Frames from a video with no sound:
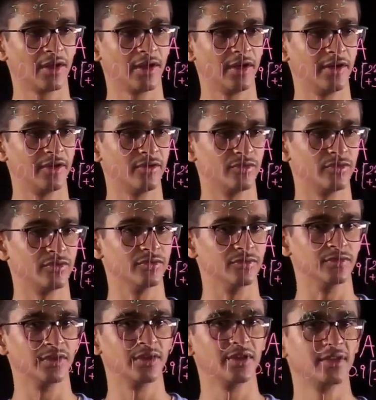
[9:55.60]
into
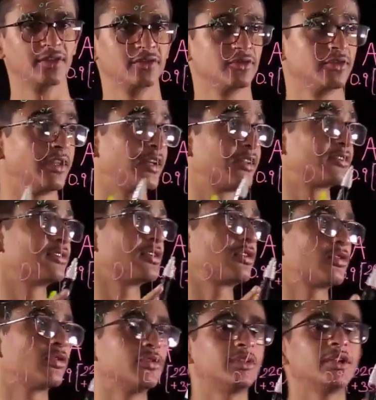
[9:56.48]
2. So that's the
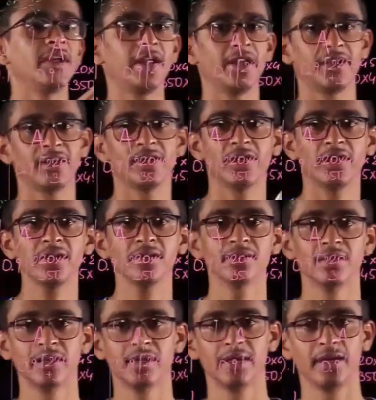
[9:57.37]
total area,
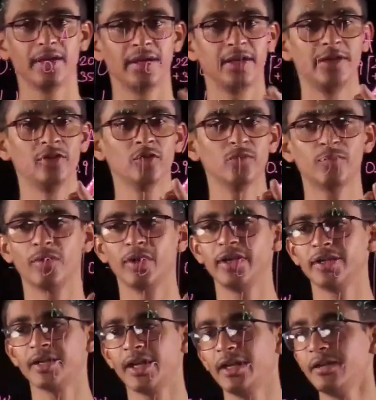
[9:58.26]
into
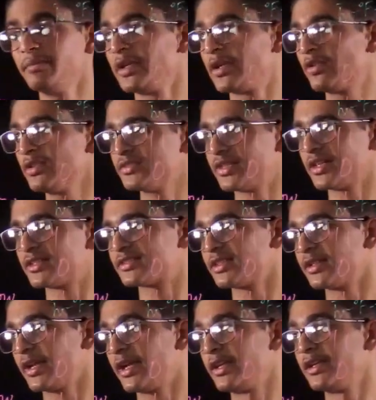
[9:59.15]
0.9 because that's
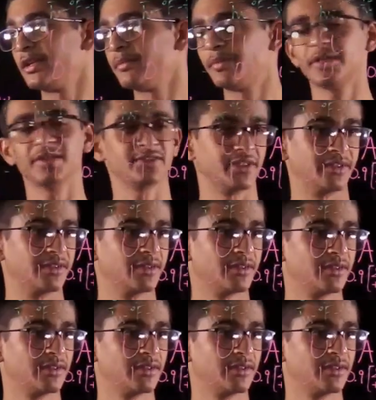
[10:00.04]
the 90%.